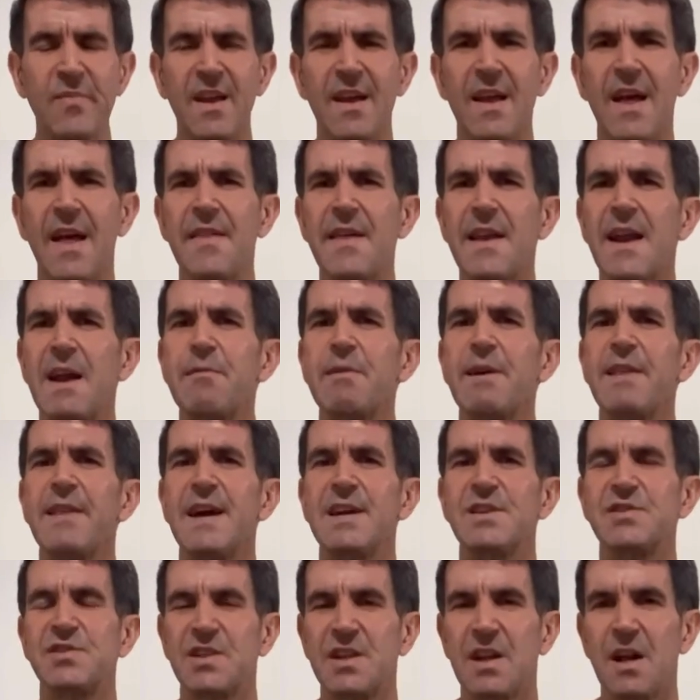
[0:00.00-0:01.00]
And then I
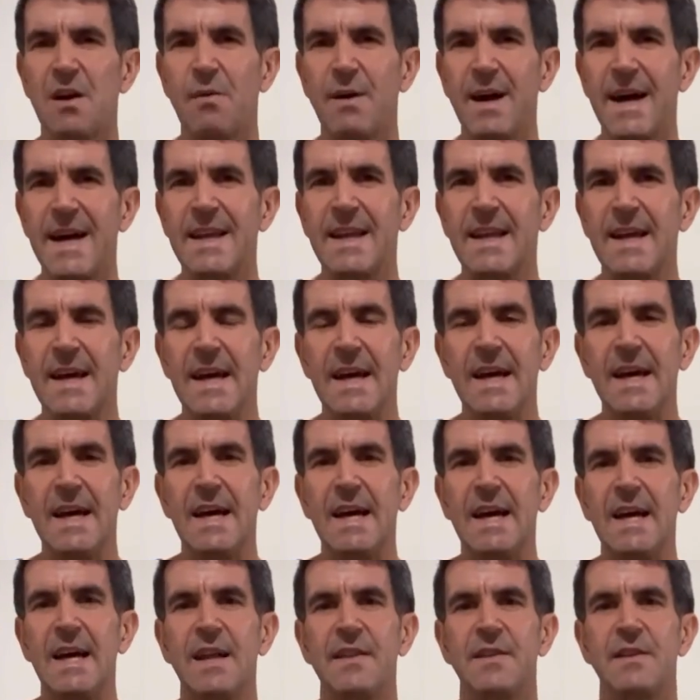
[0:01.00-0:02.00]
realized, you know what?
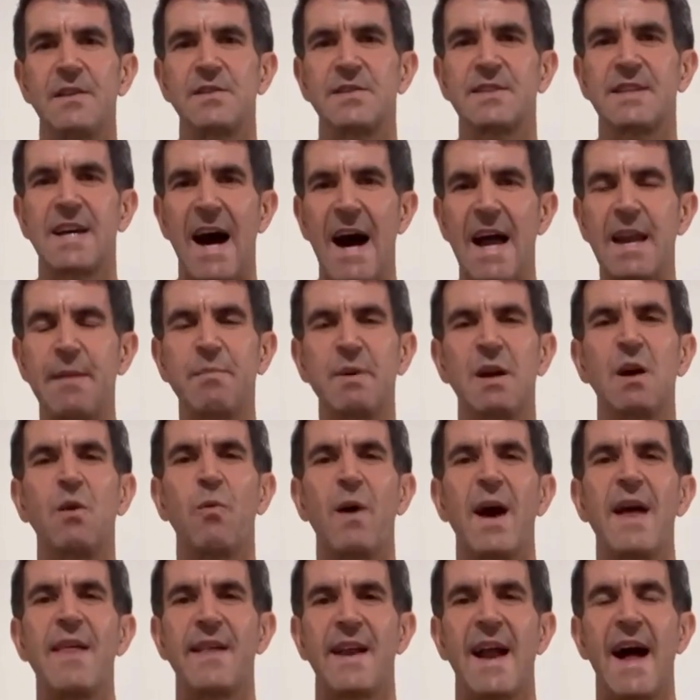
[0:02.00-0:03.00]
There's got to be a
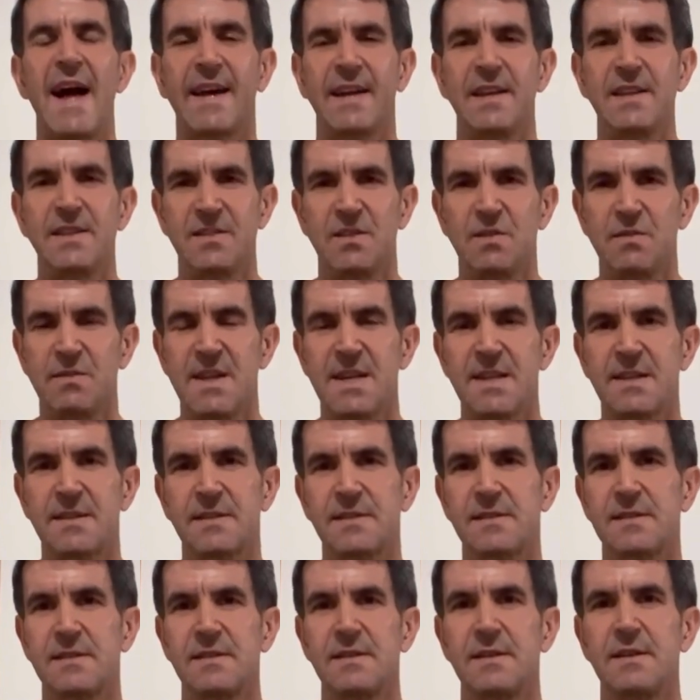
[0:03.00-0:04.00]
way that I can do
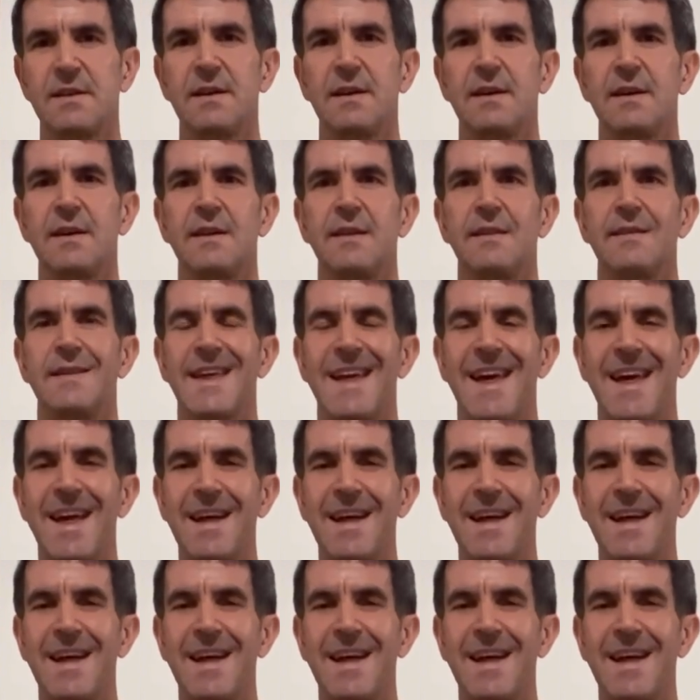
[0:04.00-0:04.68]
this. The